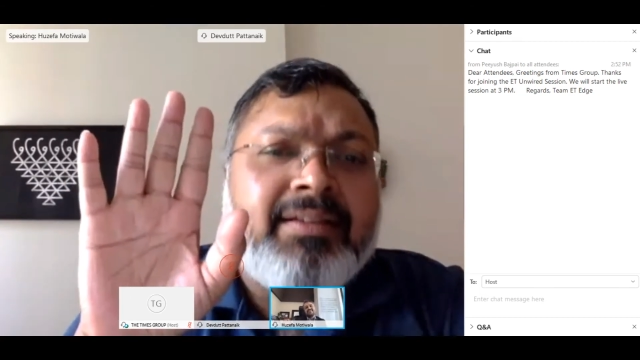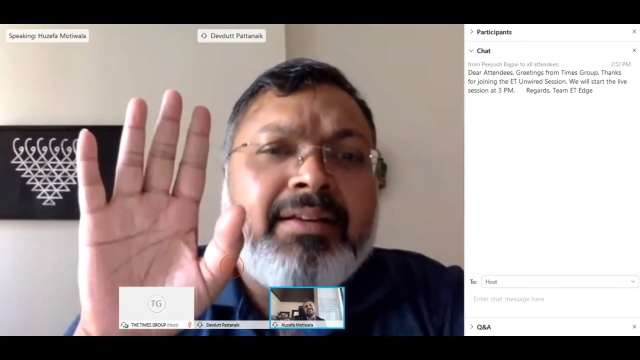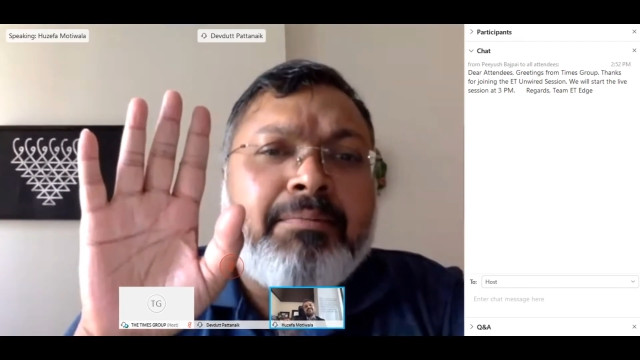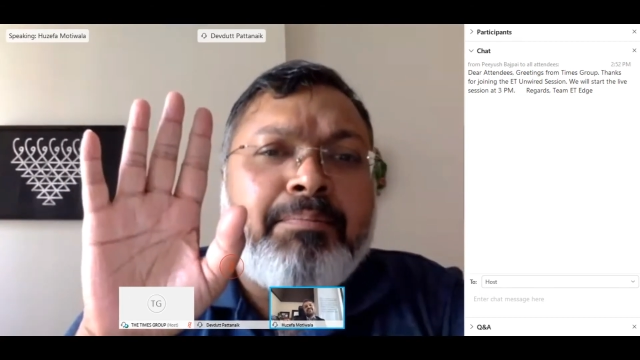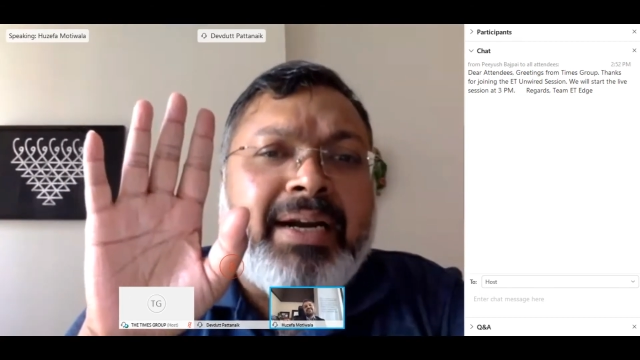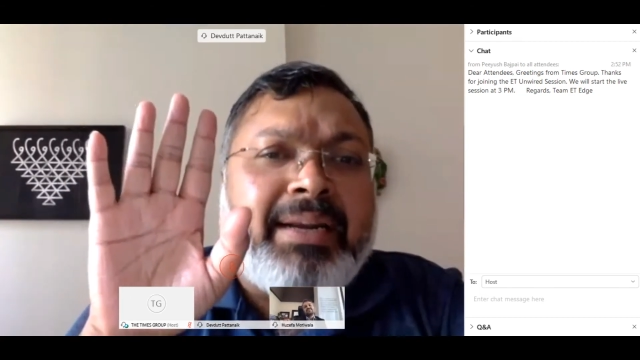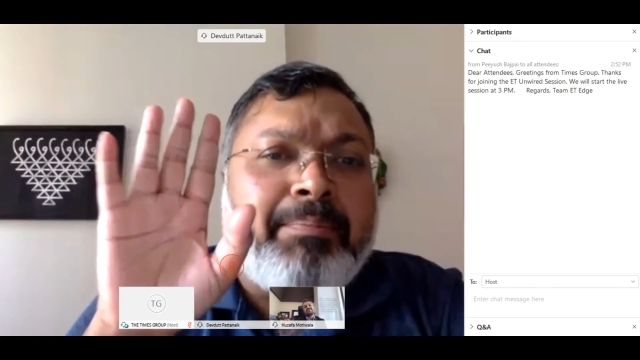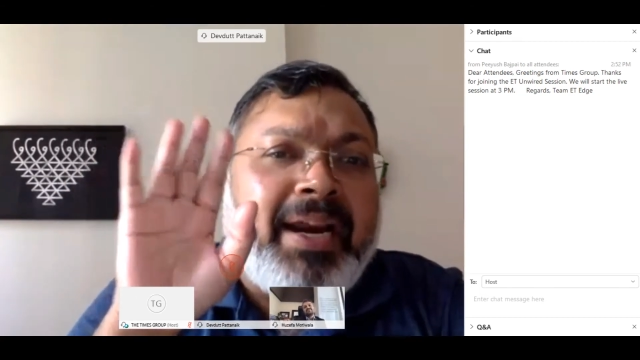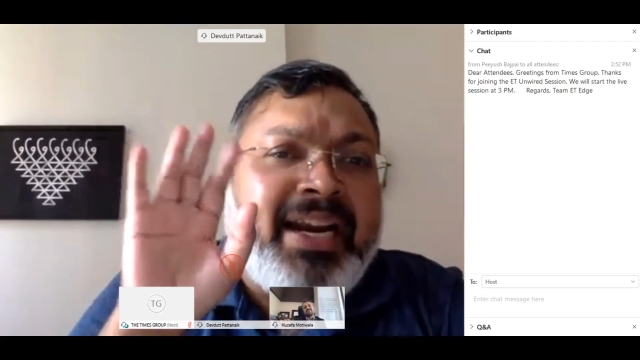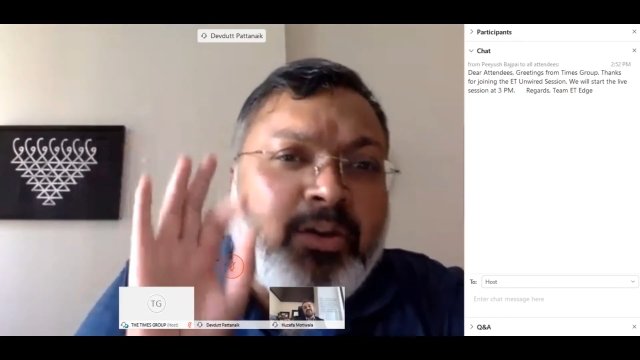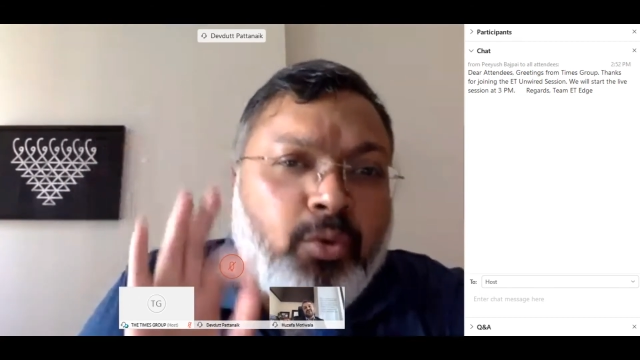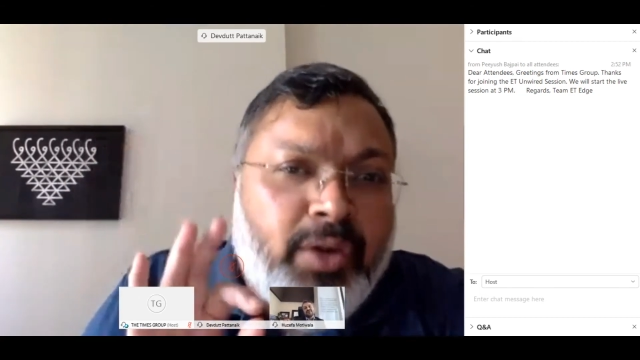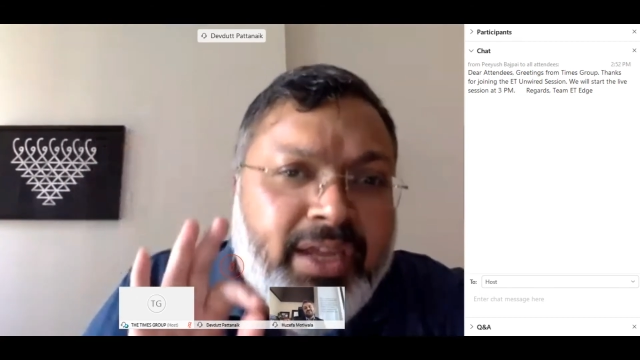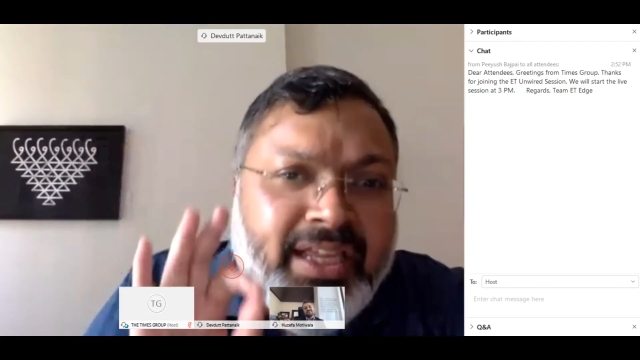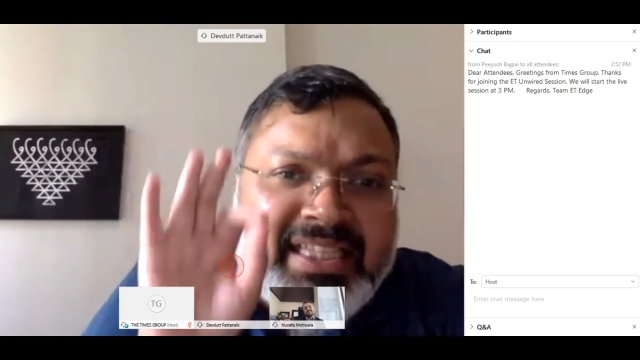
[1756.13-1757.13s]
but by
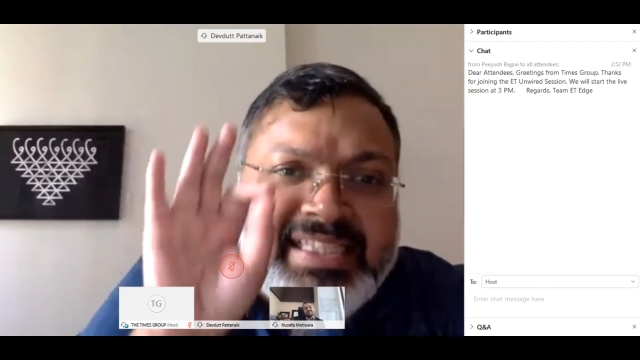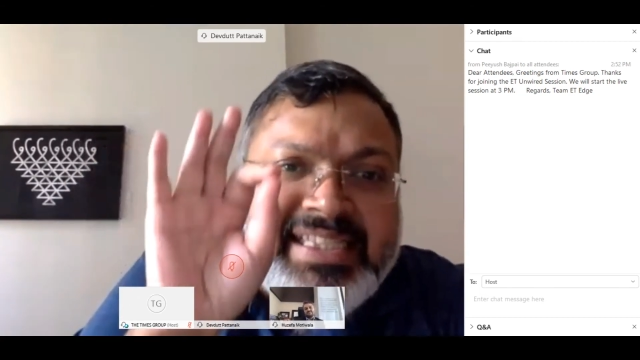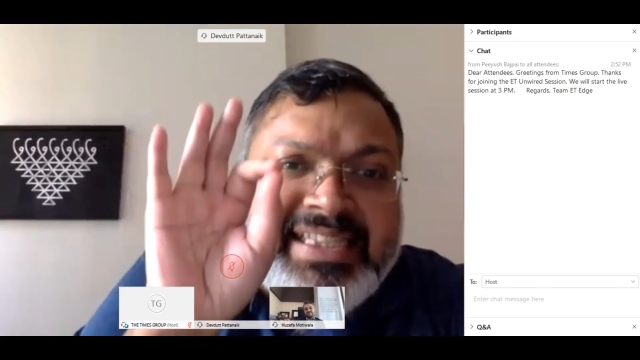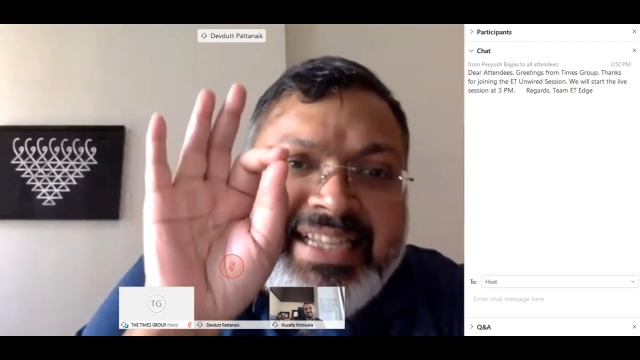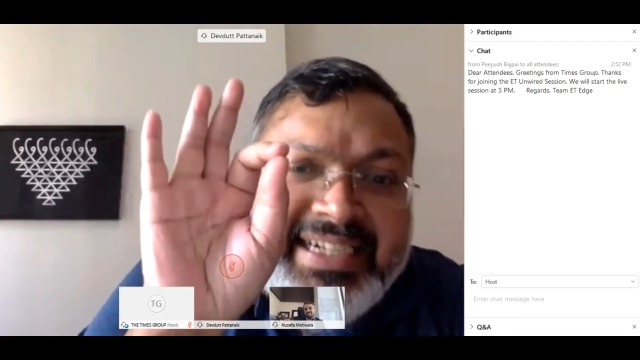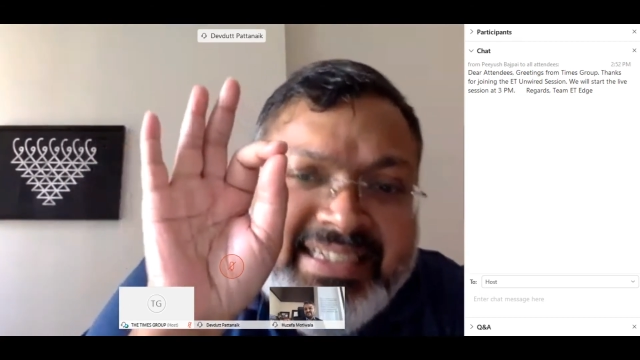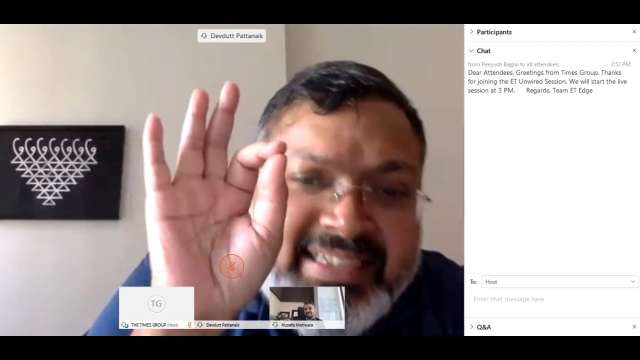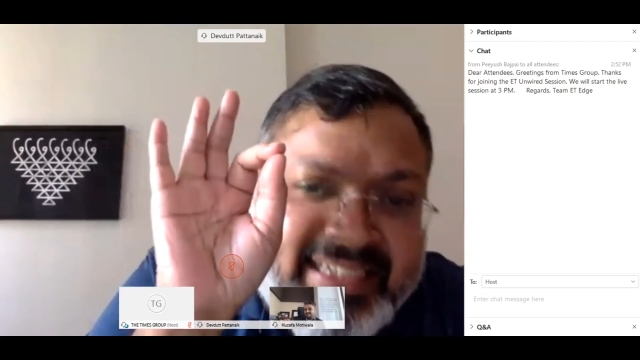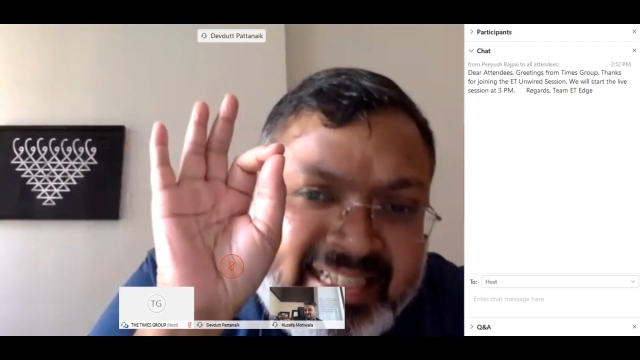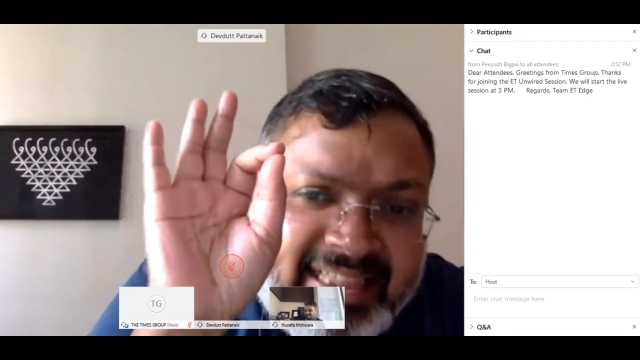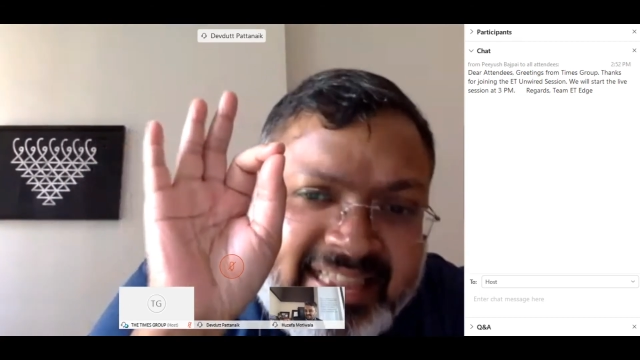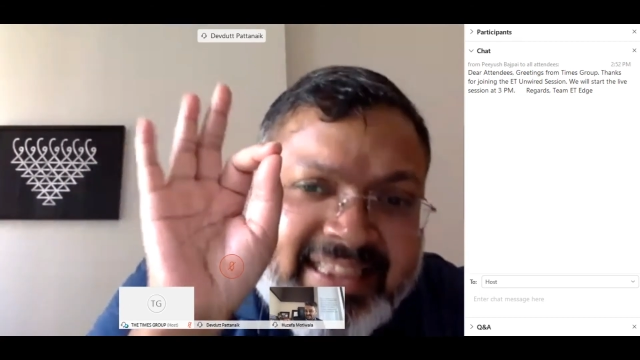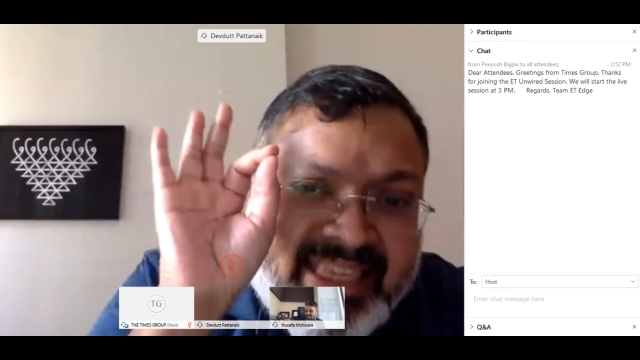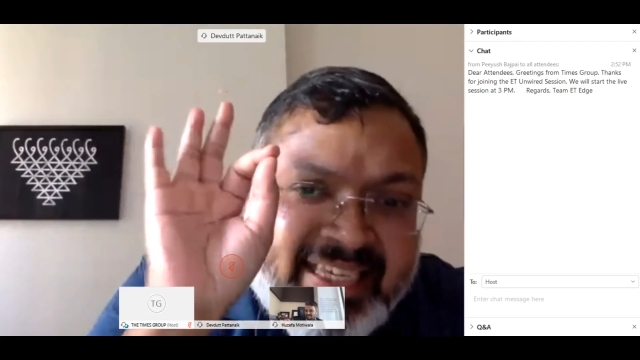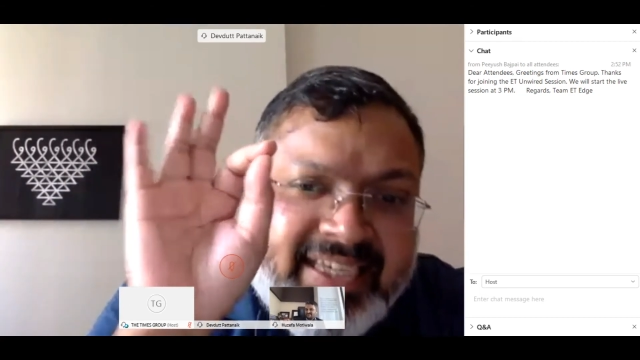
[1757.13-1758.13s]
doing this little
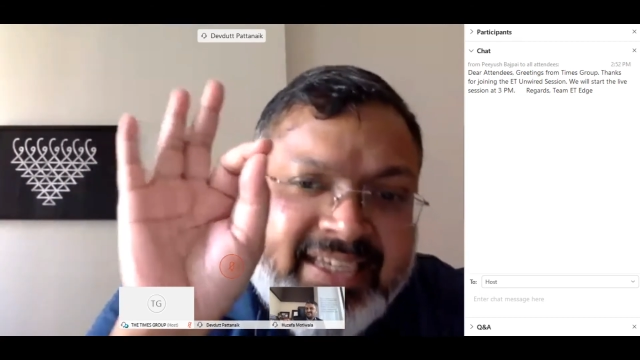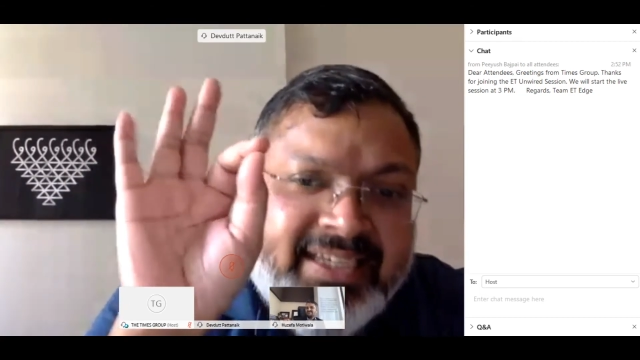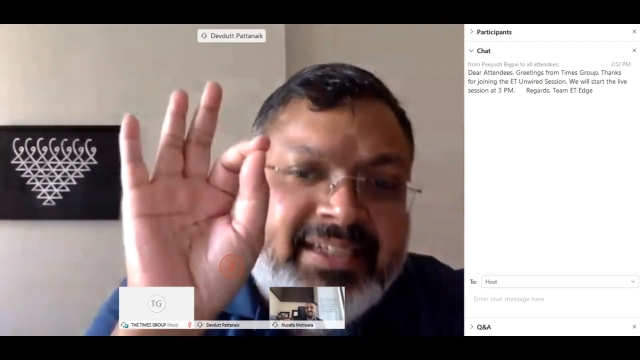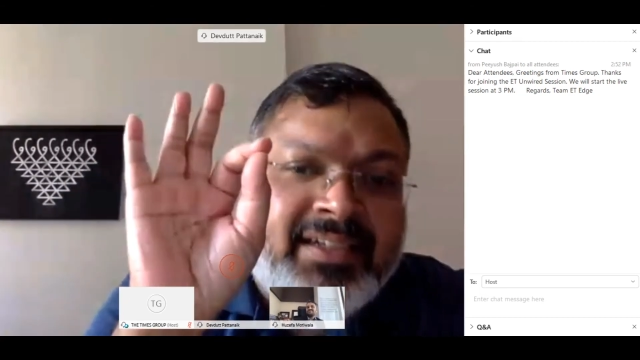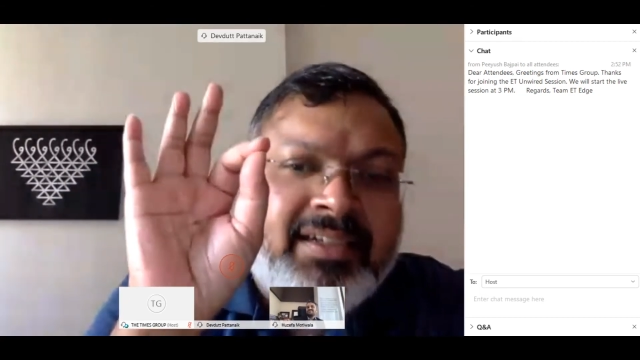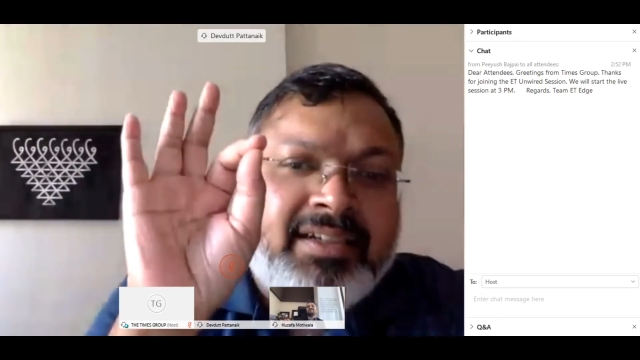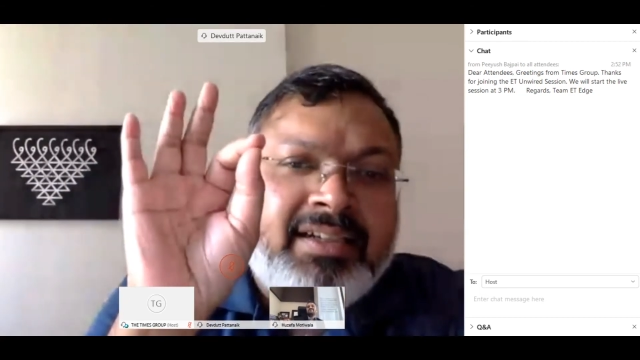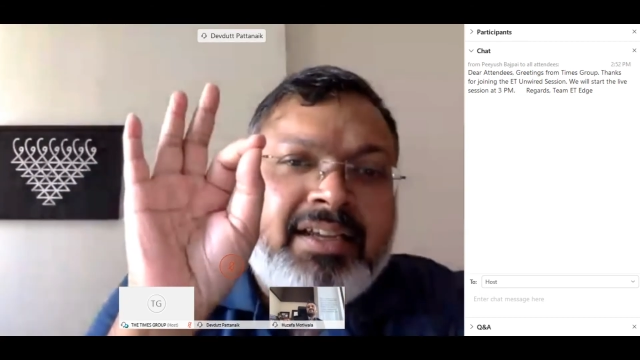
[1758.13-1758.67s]
thing,